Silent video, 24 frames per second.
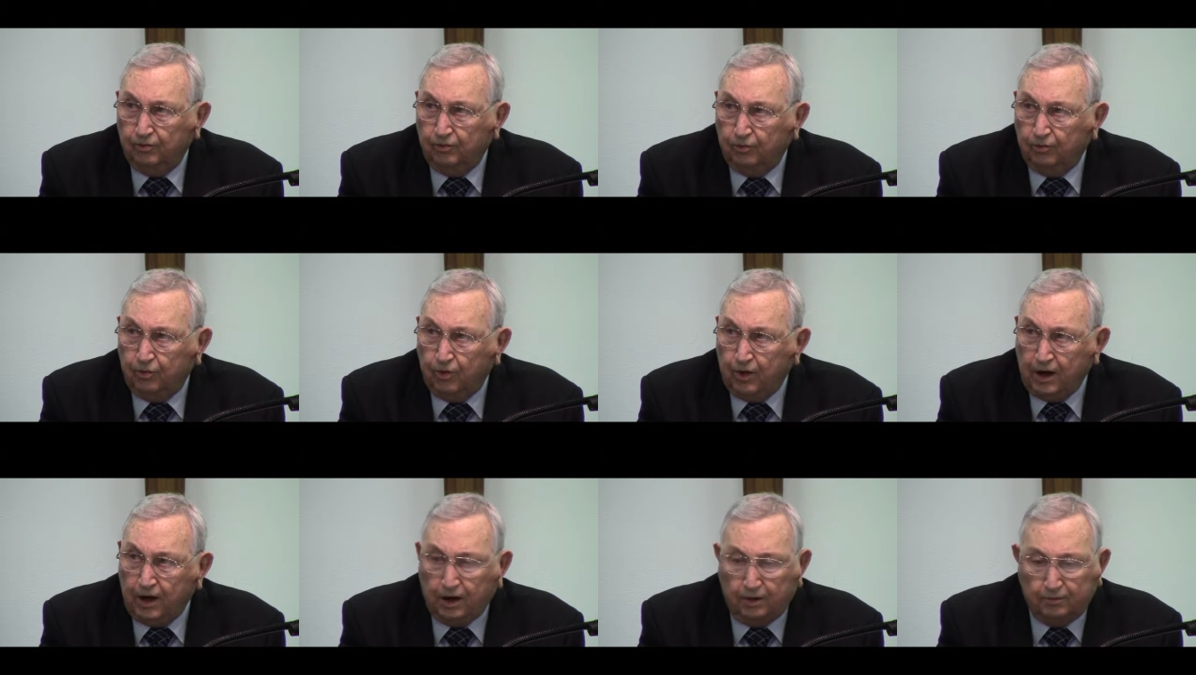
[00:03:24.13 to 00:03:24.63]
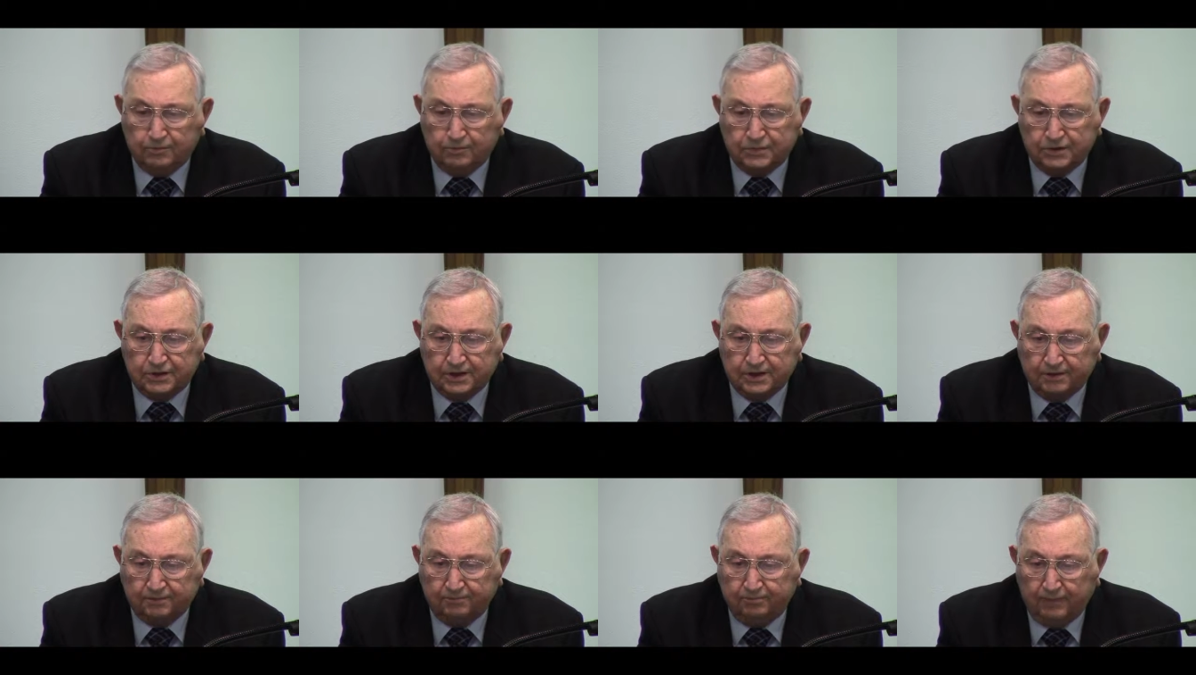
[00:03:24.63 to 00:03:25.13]

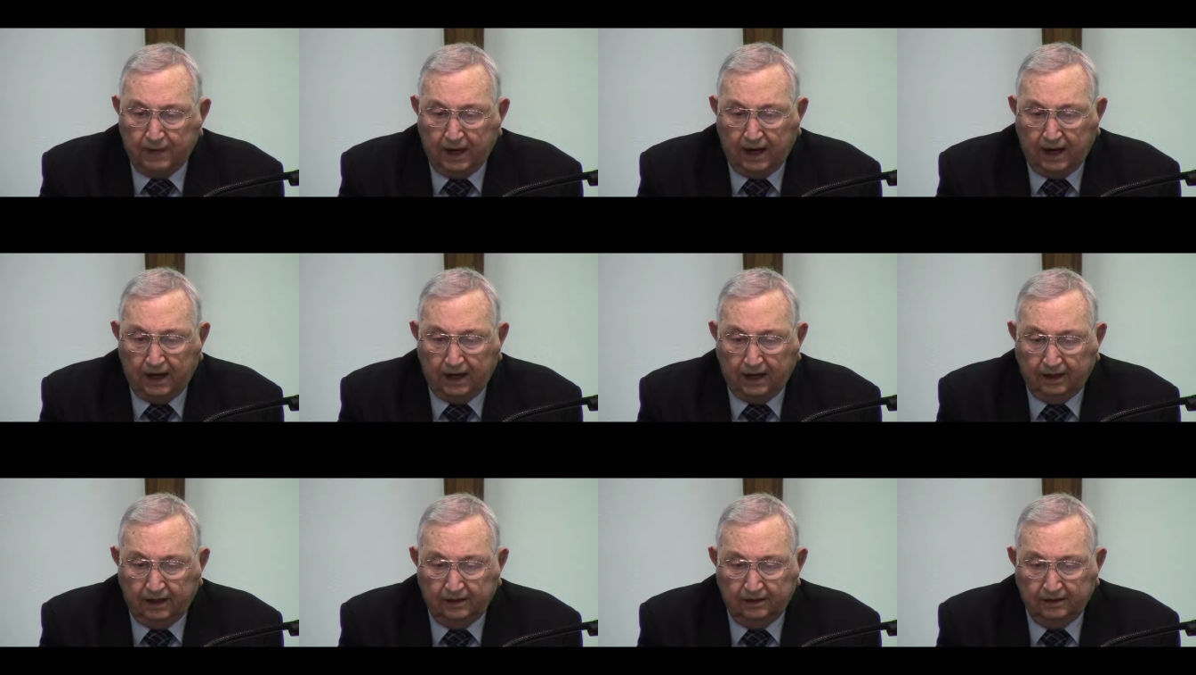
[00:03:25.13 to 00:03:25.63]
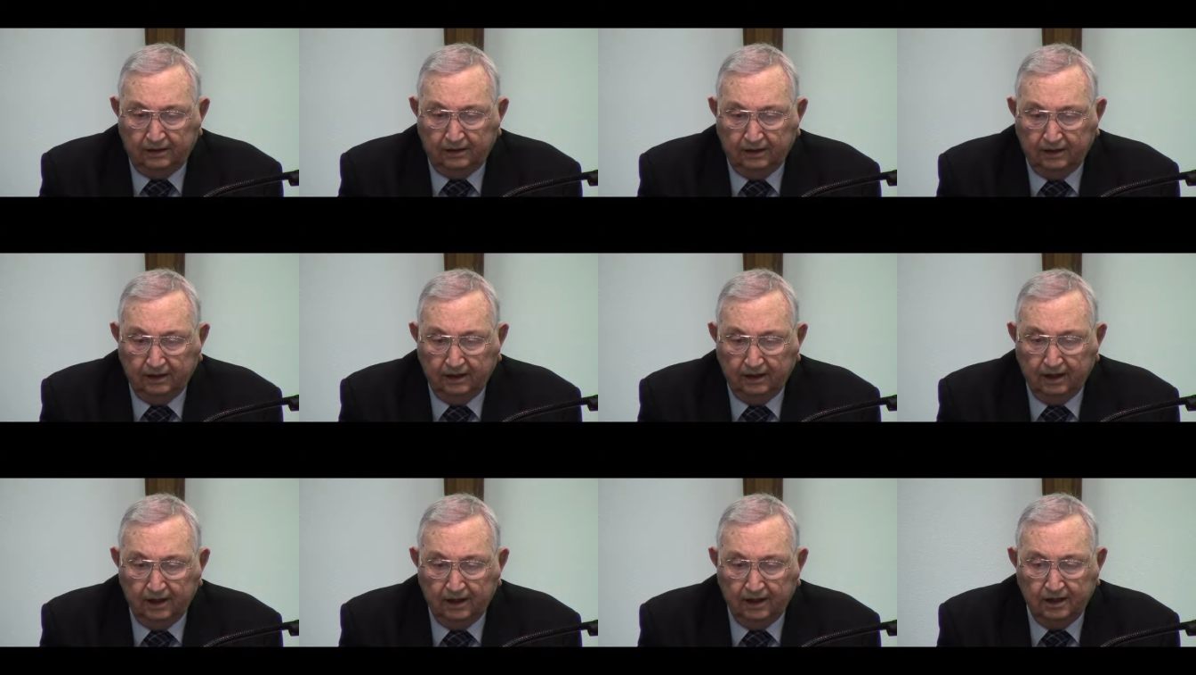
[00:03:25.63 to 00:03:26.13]
realms of men,
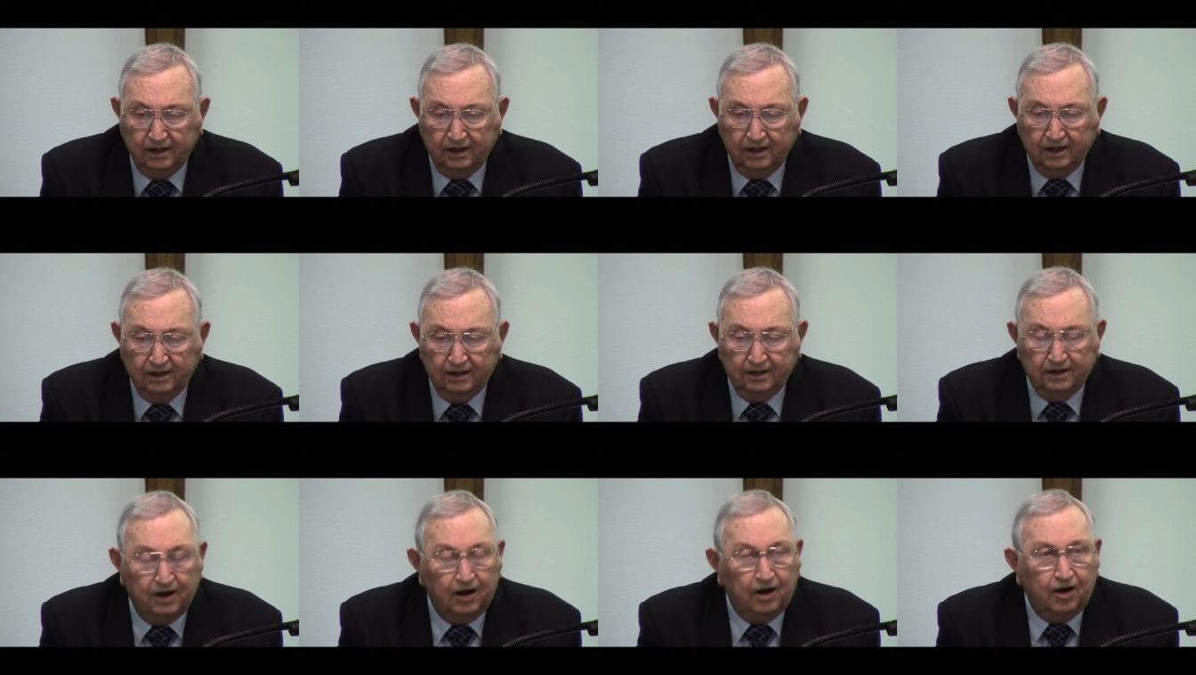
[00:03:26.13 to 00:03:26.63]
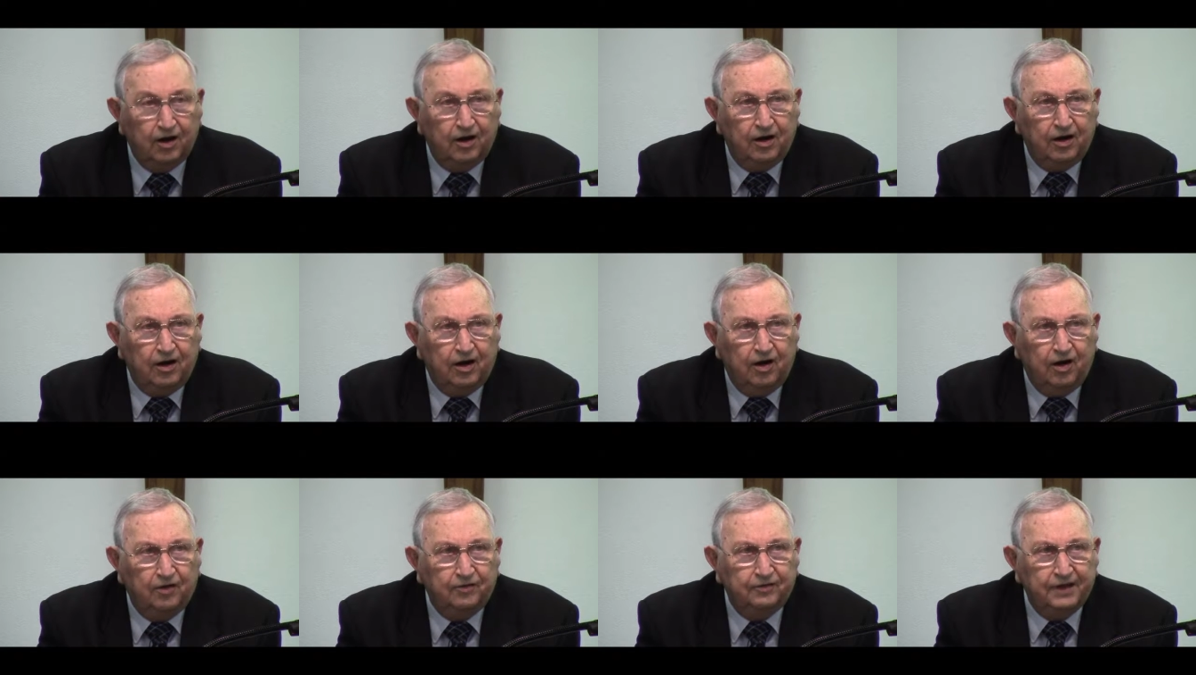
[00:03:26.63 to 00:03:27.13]

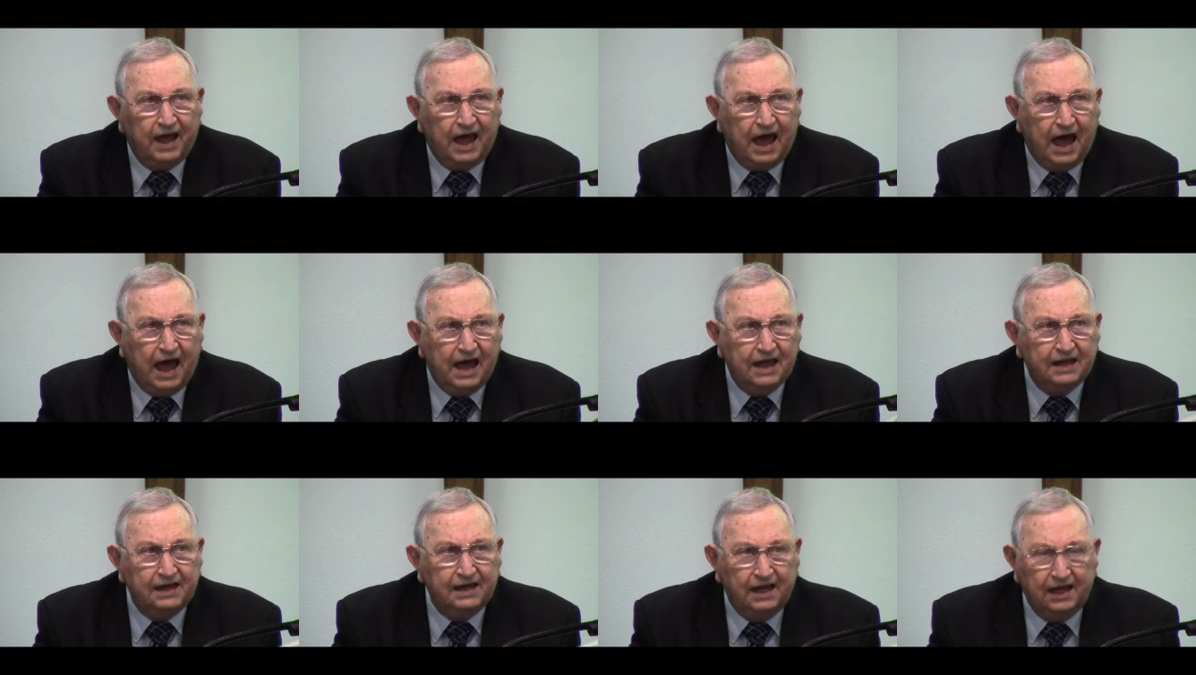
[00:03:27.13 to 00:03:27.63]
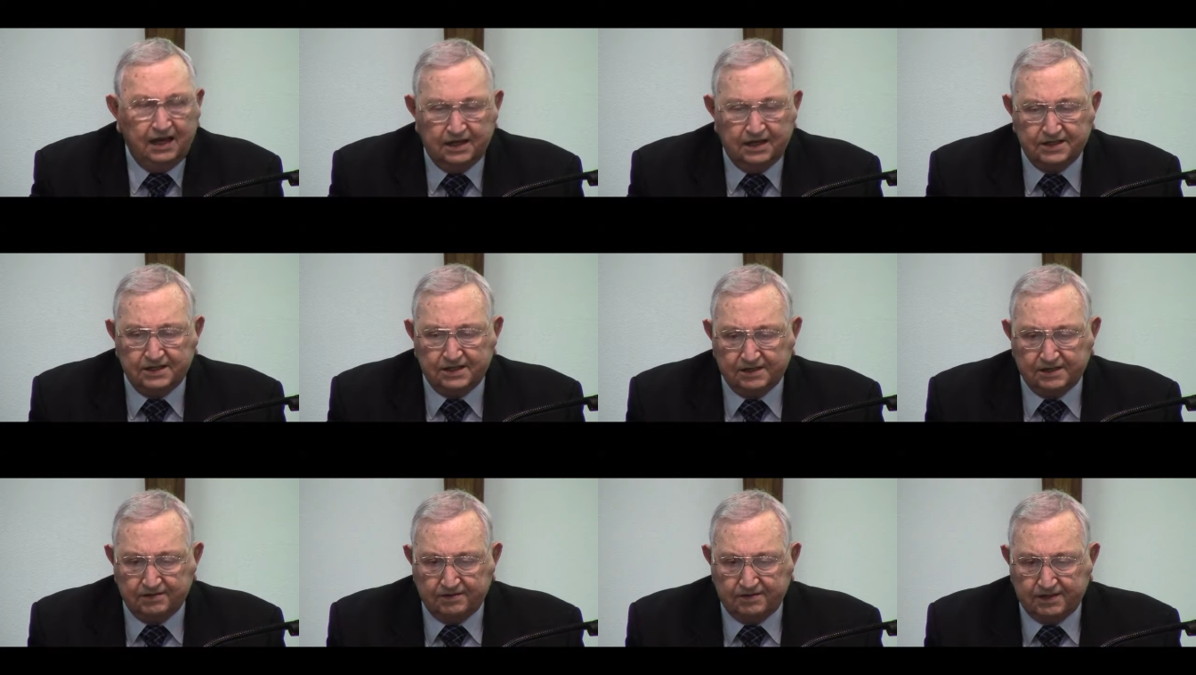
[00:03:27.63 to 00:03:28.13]
nor on the
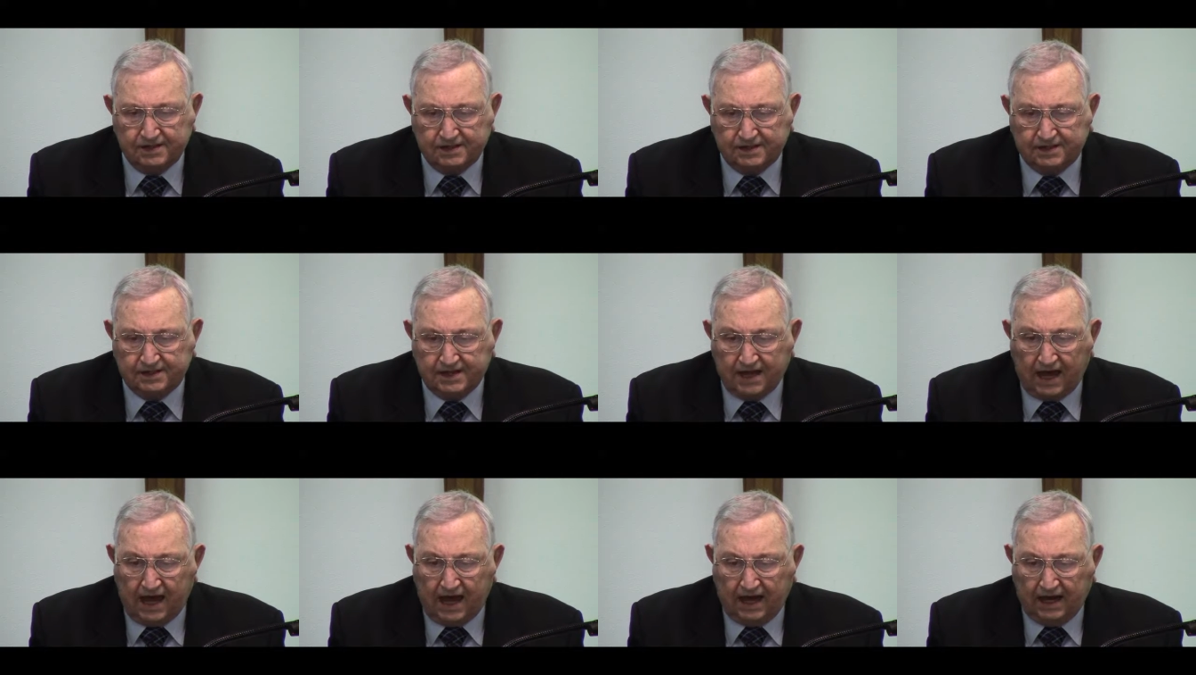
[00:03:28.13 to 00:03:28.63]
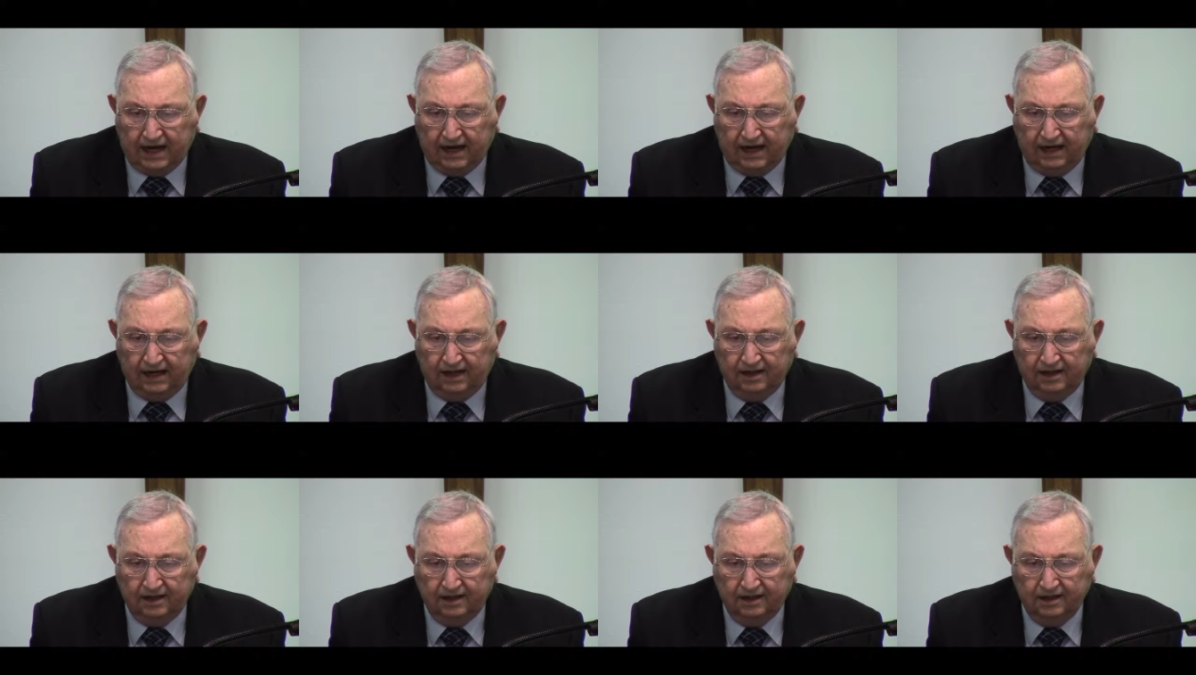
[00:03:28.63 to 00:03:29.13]
ideas of
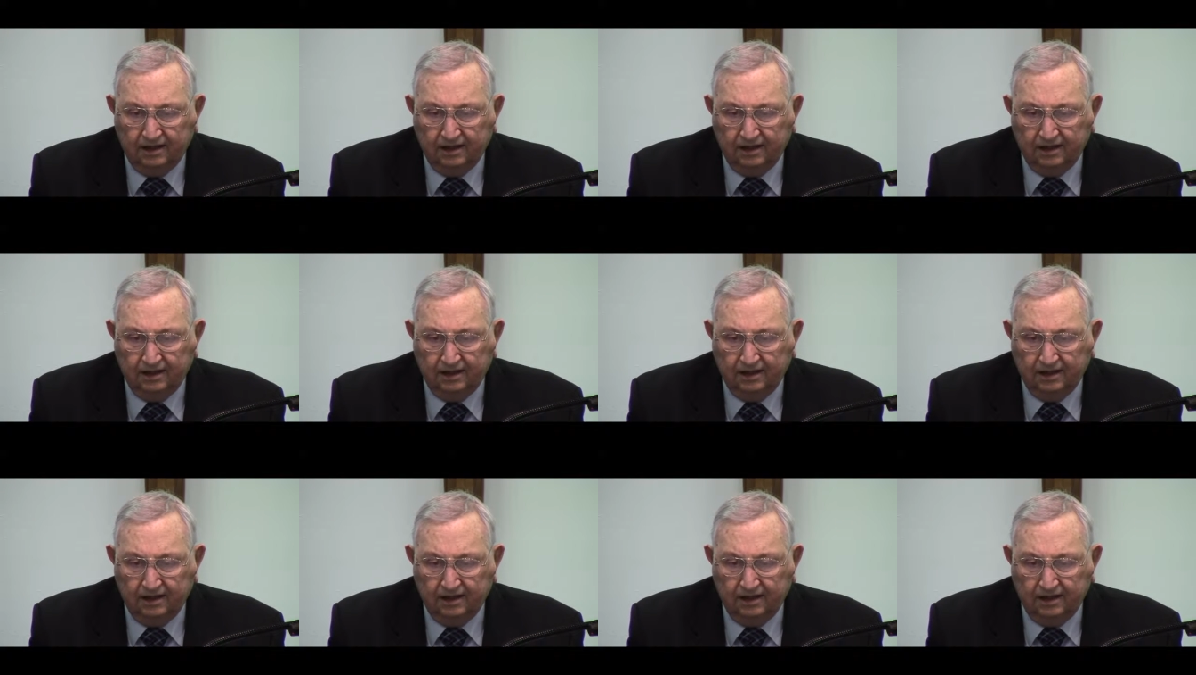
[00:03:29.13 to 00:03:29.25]
society,